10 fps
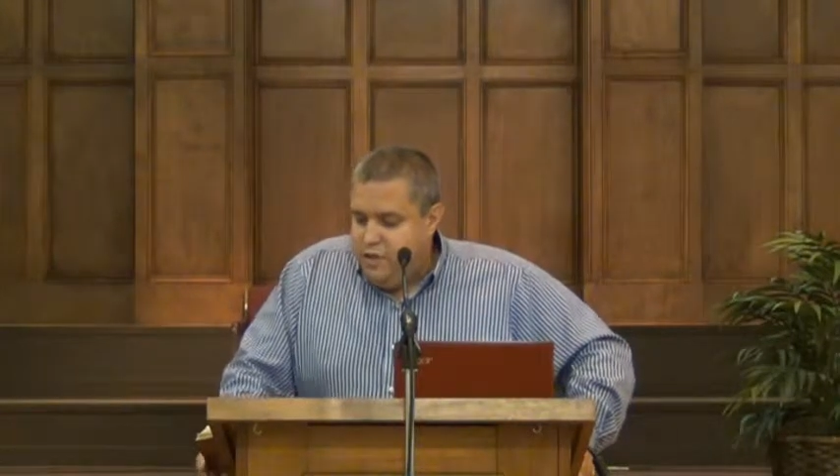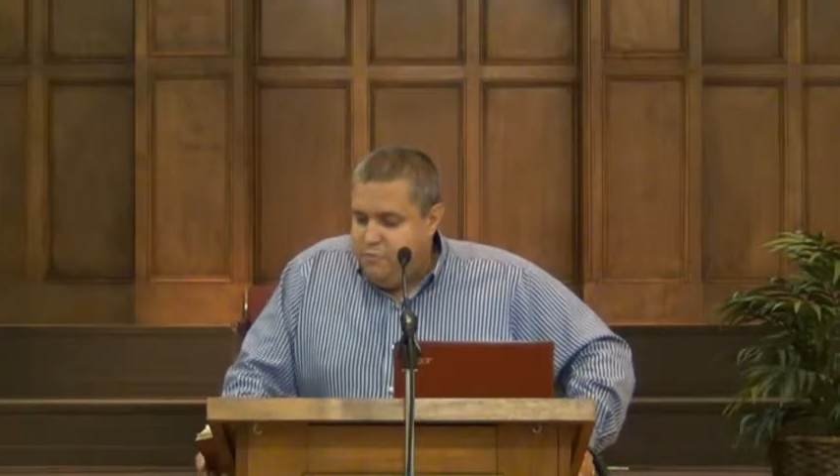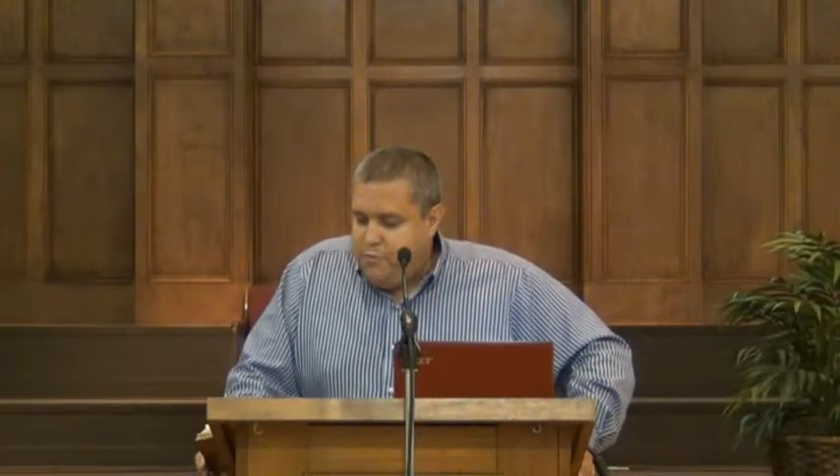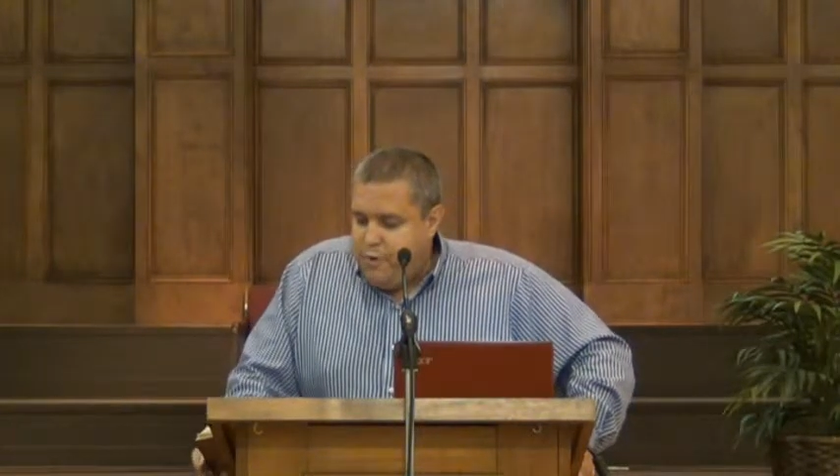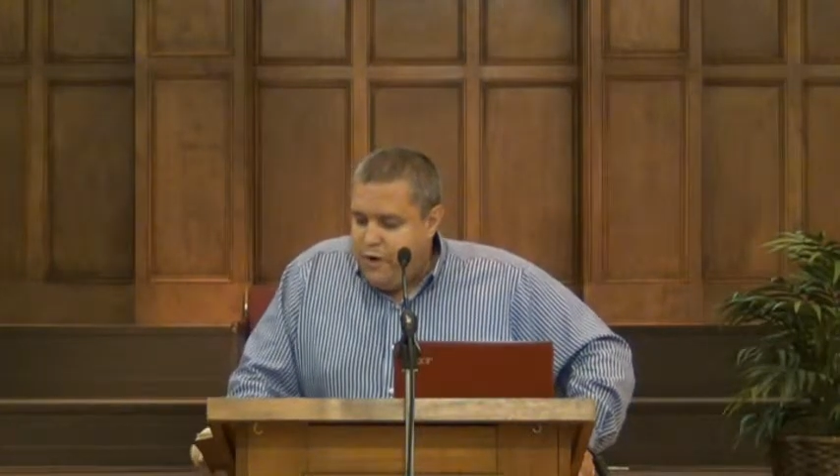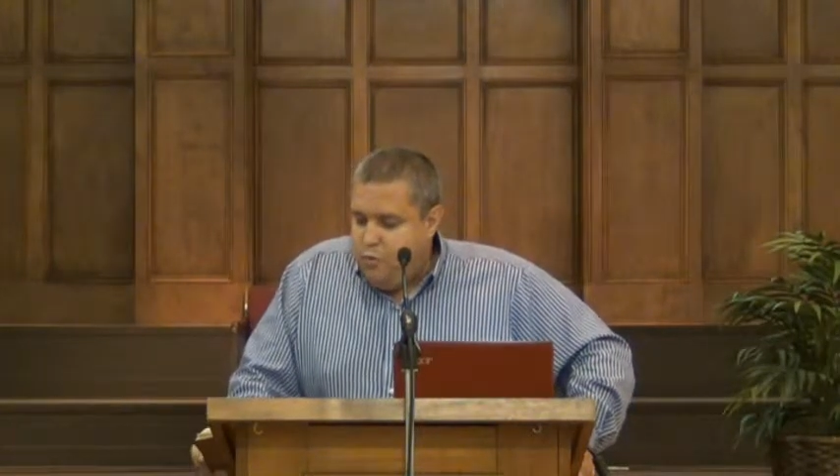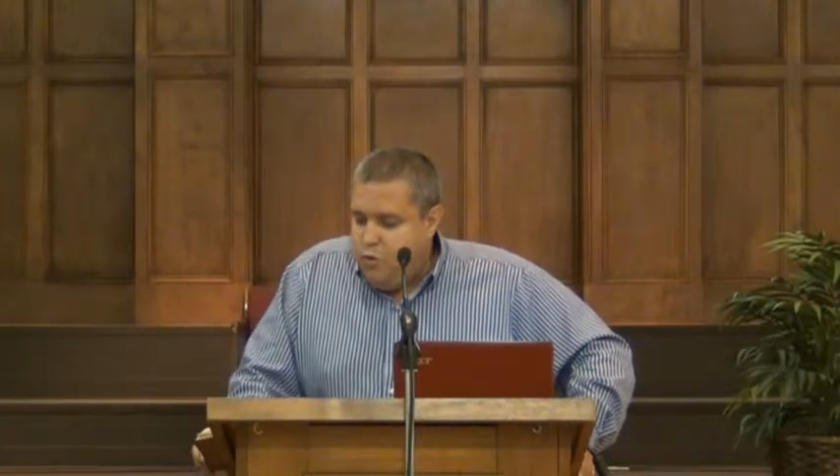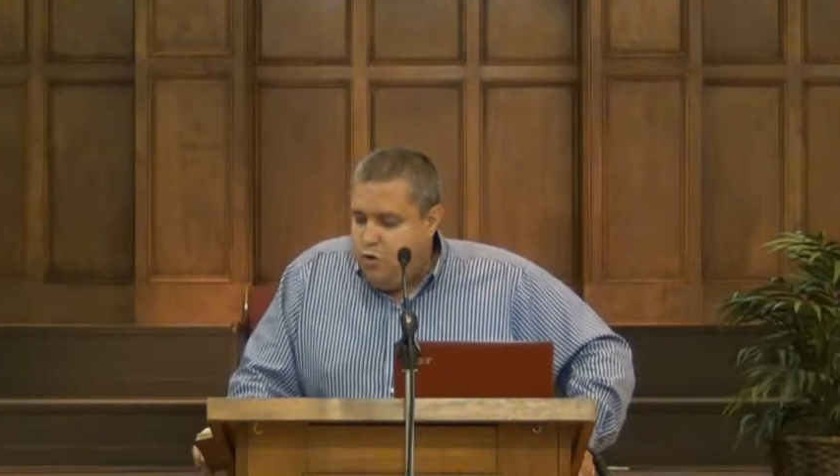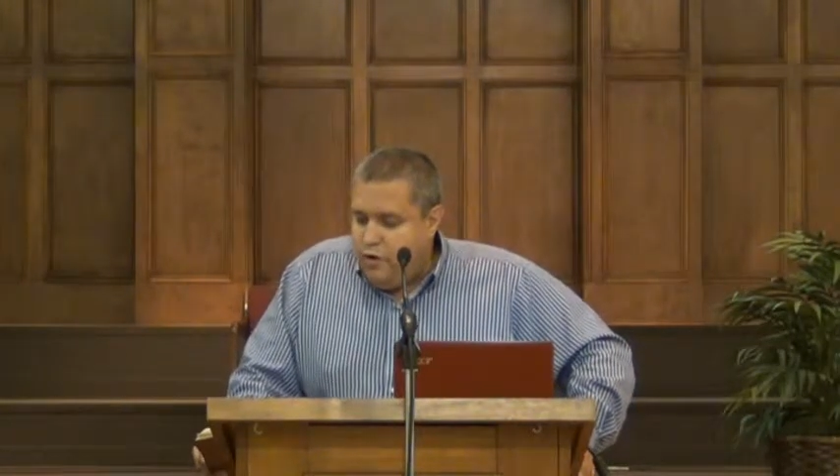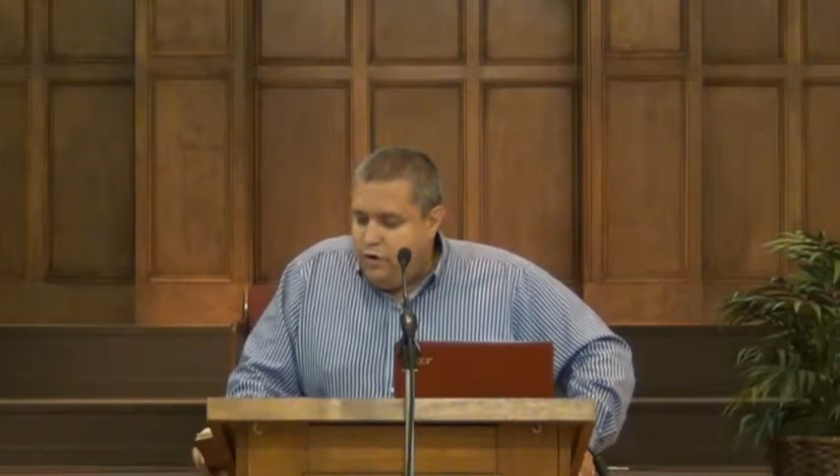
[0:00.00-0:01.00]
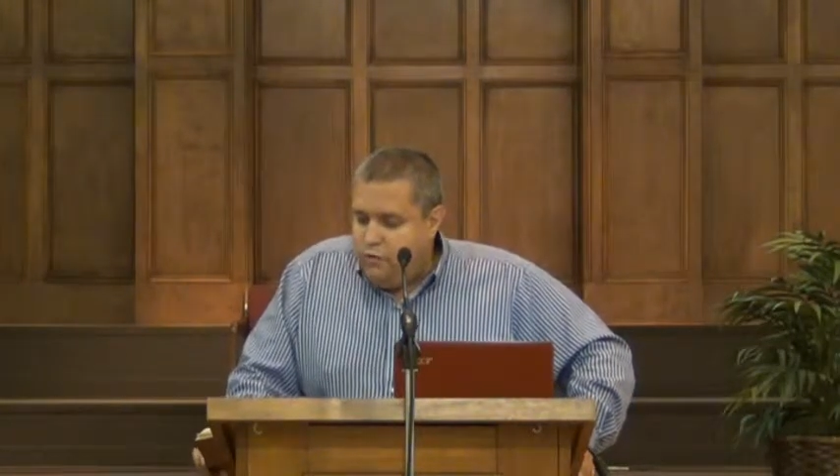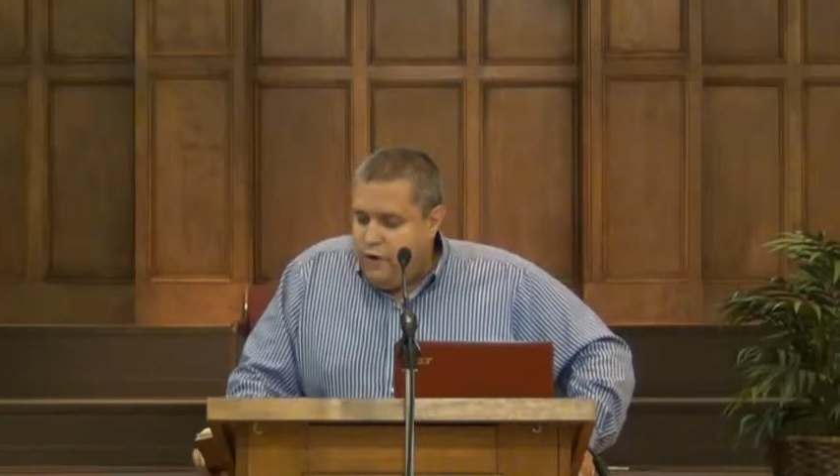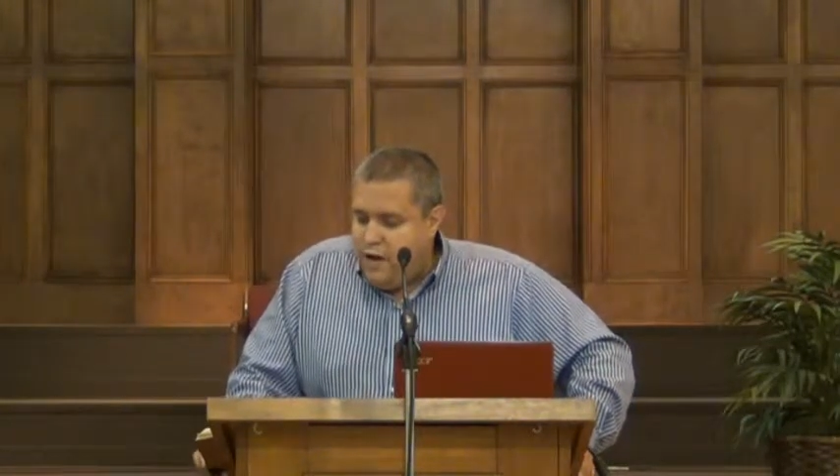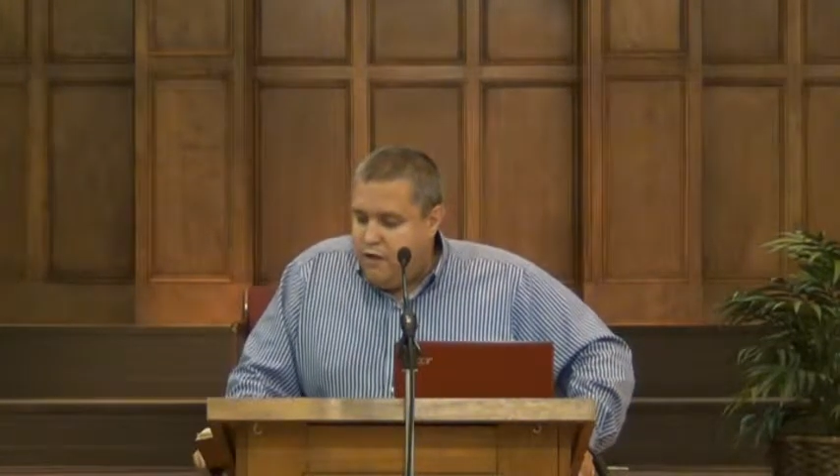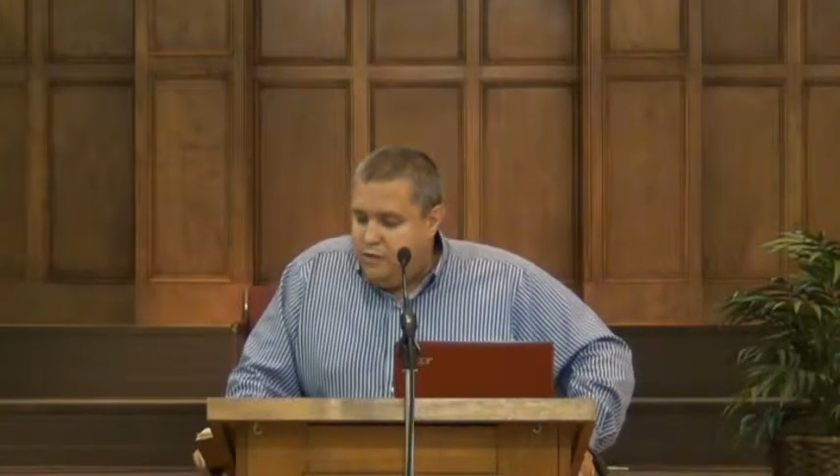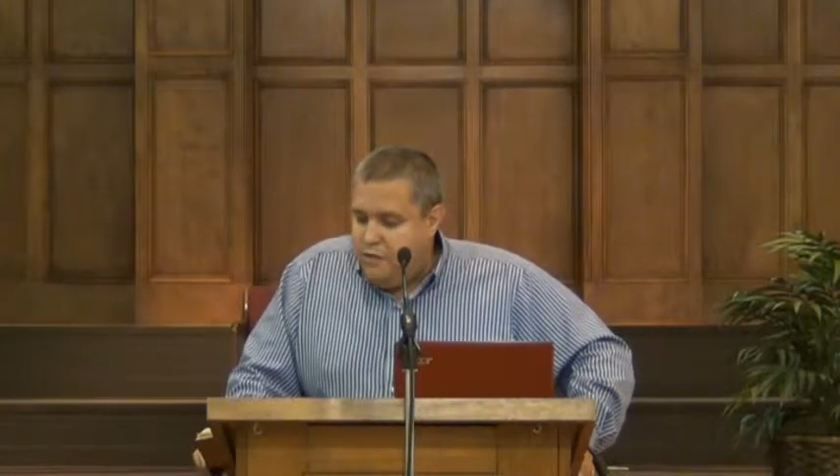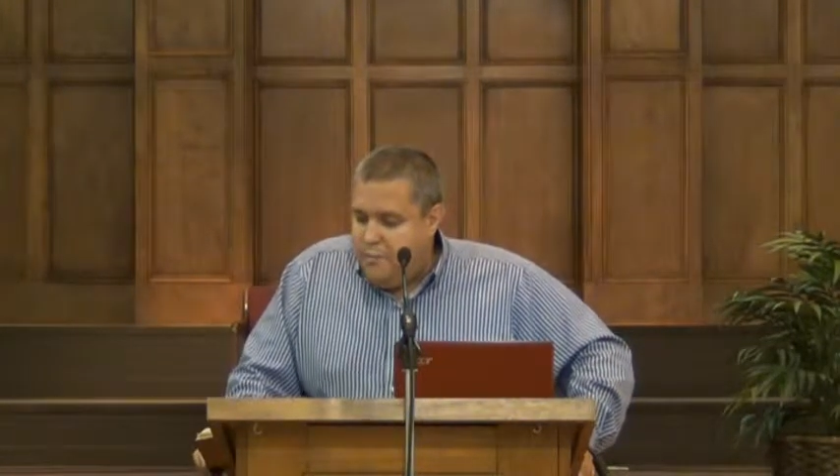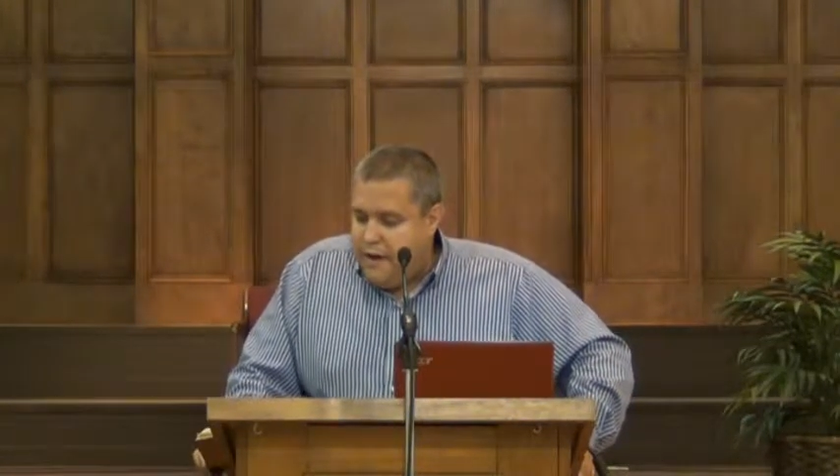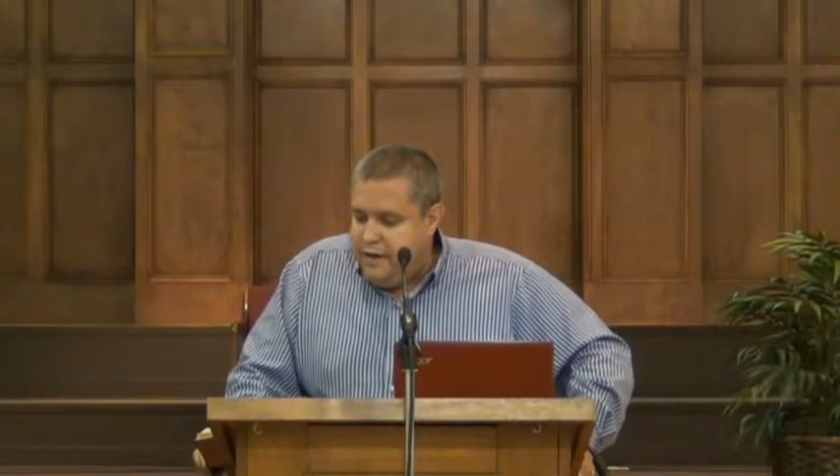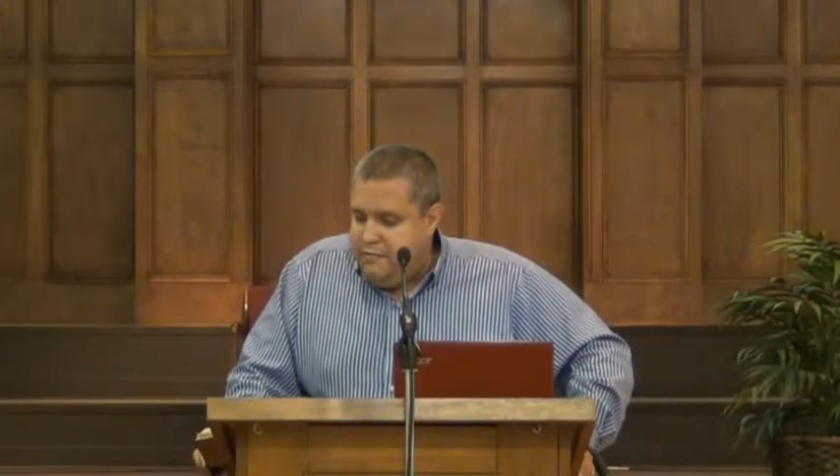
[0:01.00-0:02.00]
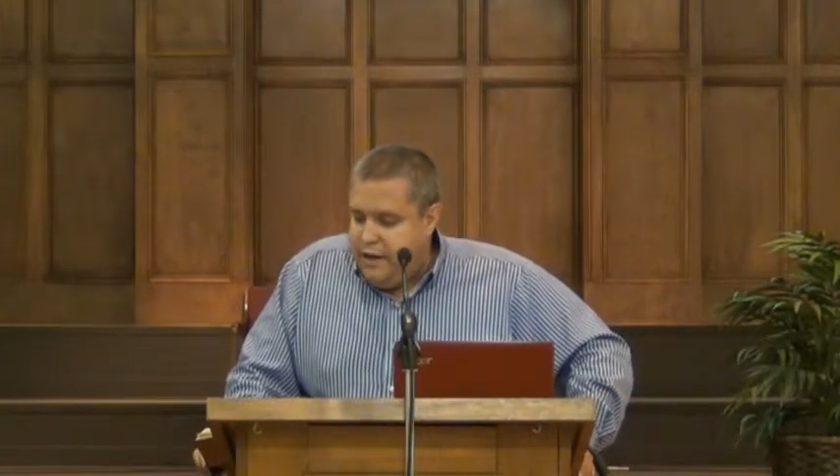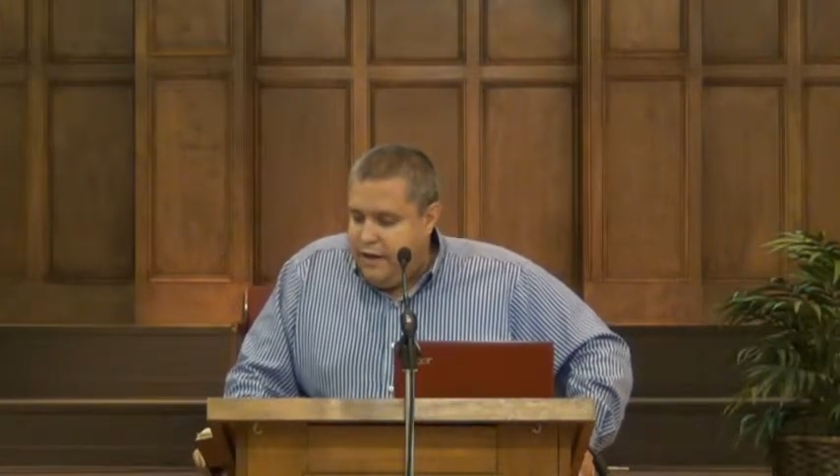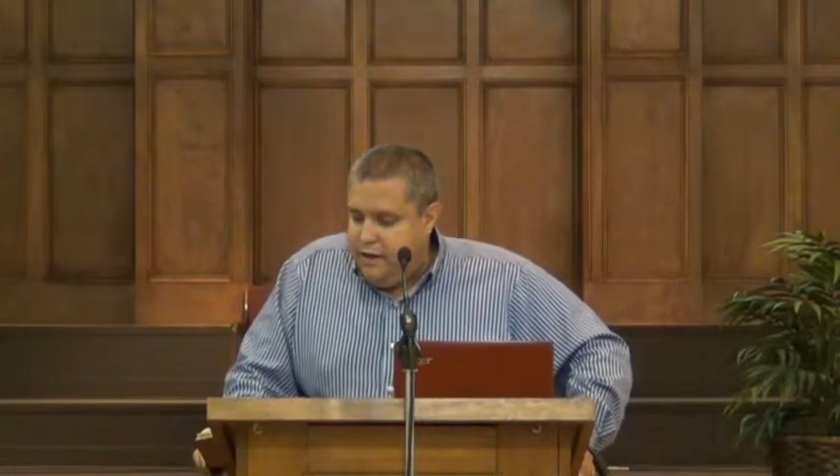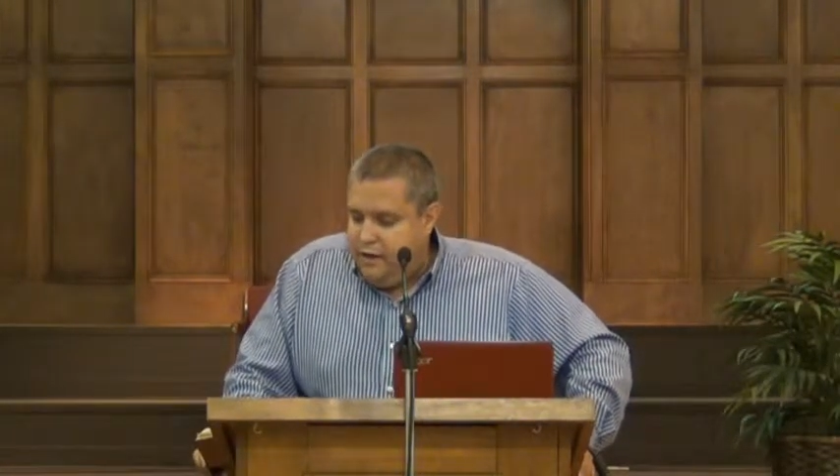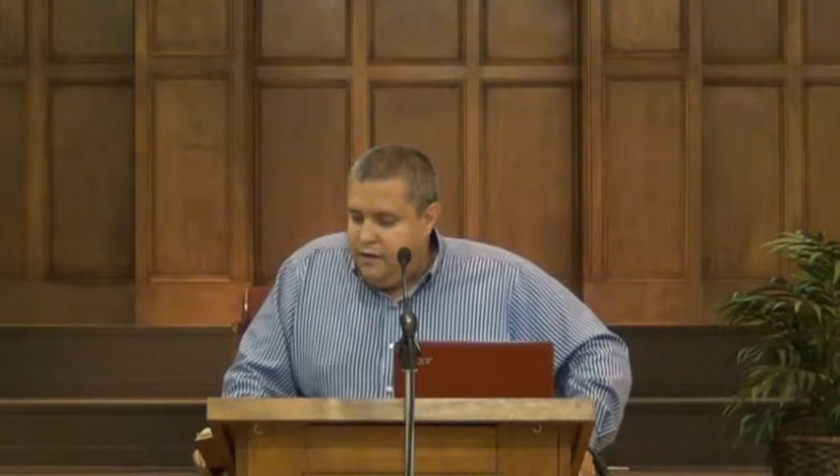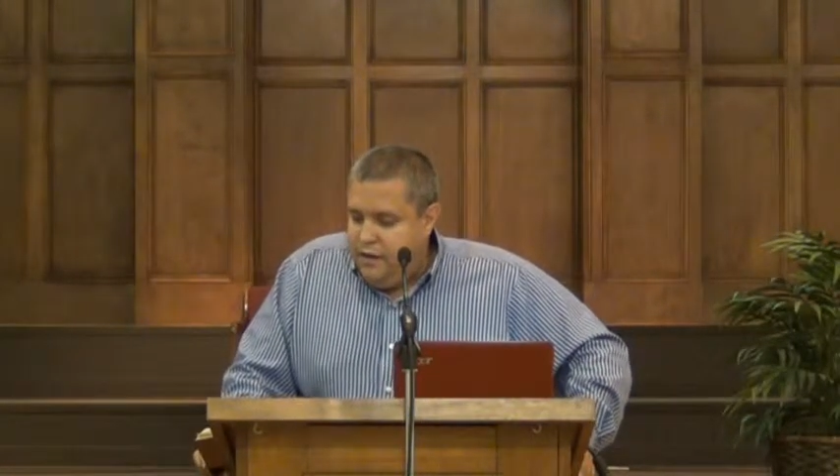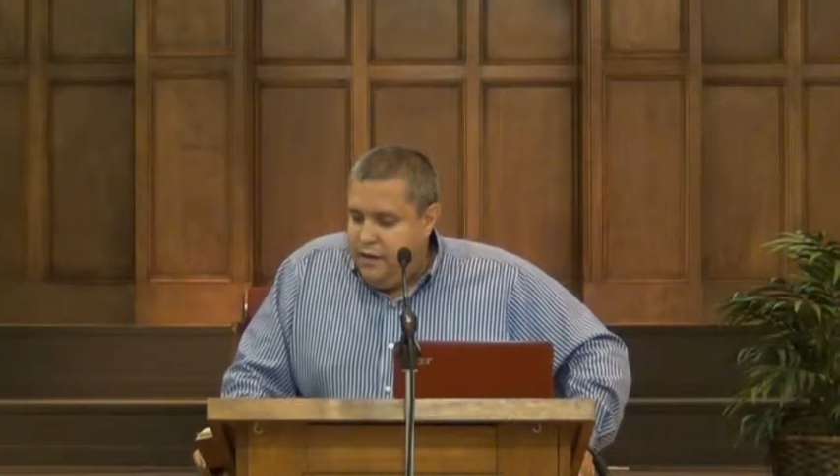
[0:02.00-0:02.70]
Prepare a war. Rouse the mighty men.